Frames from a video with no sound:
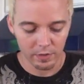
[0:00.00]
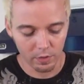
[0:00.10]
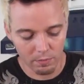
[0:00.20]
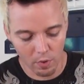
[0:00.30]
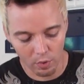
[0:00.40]

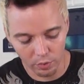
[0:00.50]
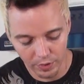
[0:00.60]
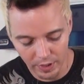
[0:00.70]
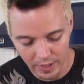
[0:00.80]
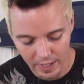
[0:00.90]
little
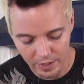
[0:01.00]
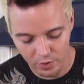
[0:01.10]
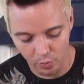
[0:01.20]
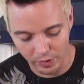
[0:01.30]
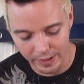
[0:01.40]
mold and
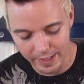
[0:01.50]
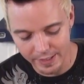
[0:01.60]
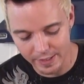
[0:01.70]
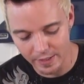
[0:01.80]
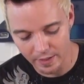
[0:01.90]
just
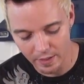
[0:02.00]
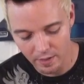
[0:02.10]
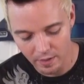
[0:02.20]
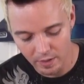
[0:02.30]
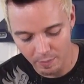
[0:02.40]
release
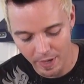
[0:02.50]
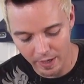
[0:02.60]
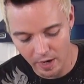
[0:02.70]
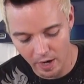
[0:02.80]
the panna